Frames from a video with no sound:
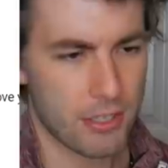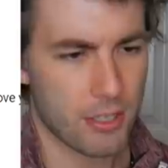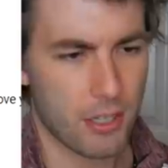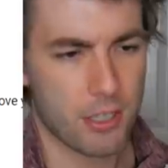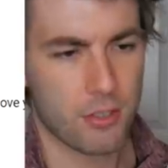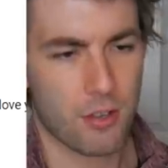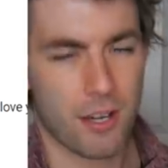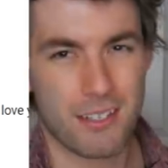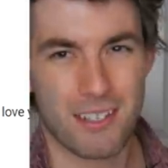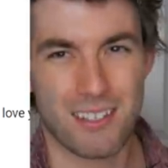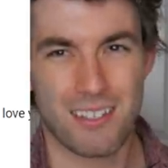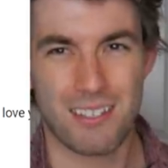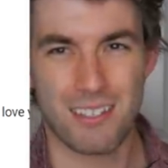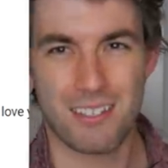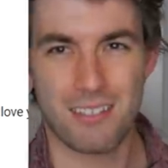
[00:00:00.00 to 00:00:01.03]
I started trying to
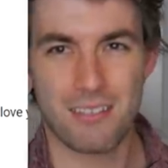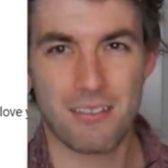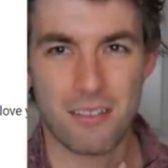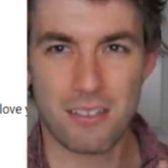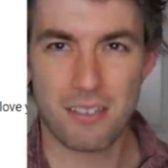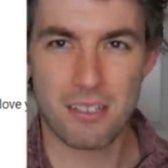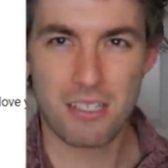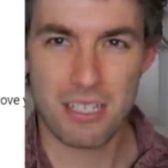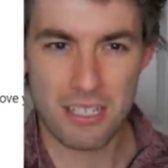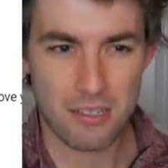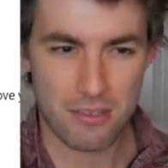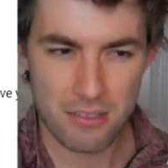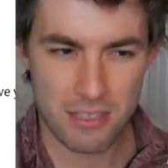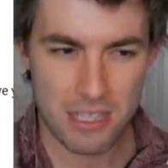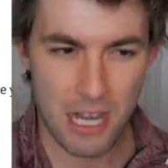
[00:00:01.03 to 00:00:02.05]

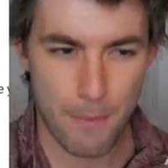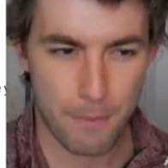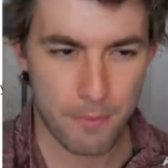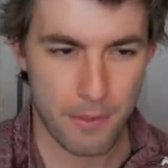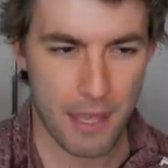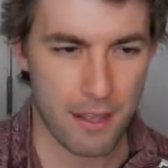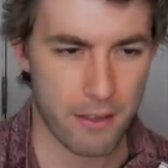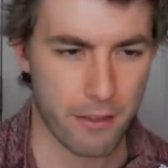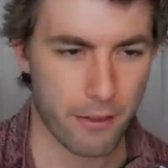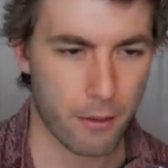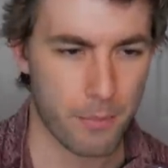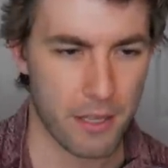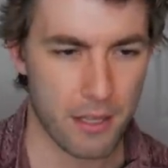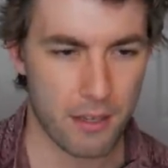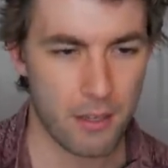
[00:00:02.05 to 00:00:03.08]
stop that a little
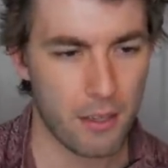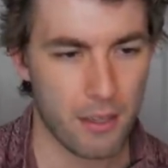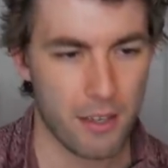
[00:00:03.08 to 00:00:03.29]
bit.